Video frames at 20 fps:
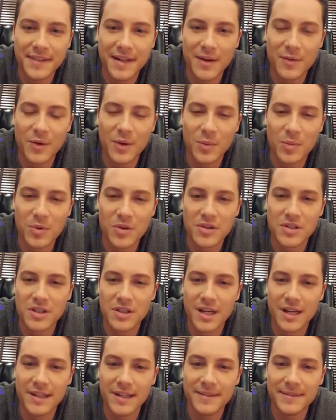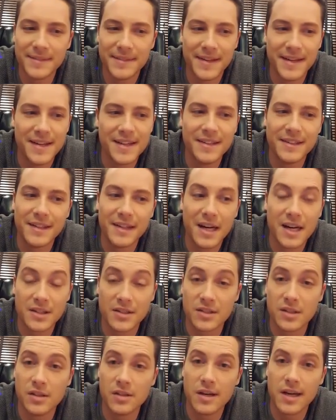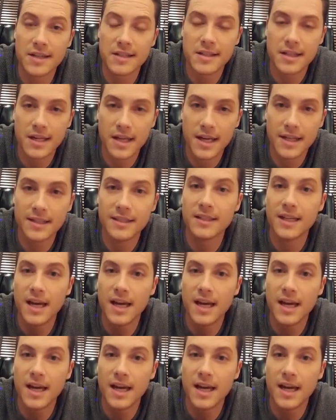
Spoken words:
I really appreciate it, and I'll see you guys tonight,